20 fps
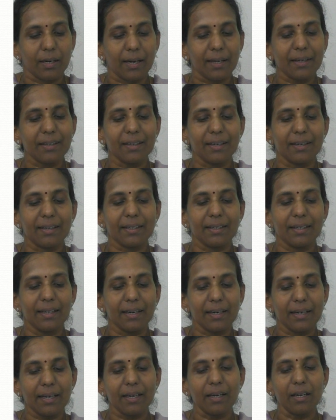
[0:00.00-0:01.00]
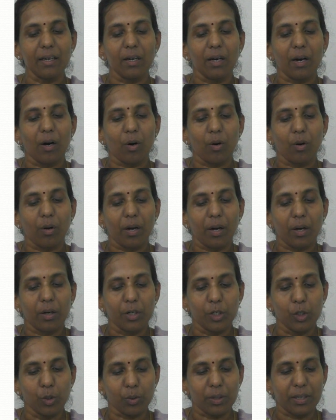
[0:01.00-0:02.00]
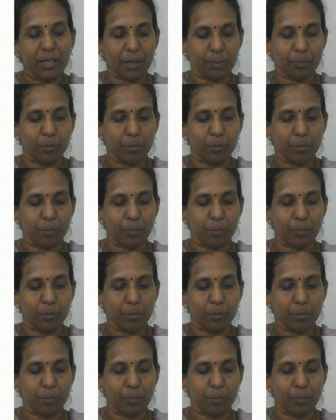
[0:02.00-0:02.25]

like DNA, nuclear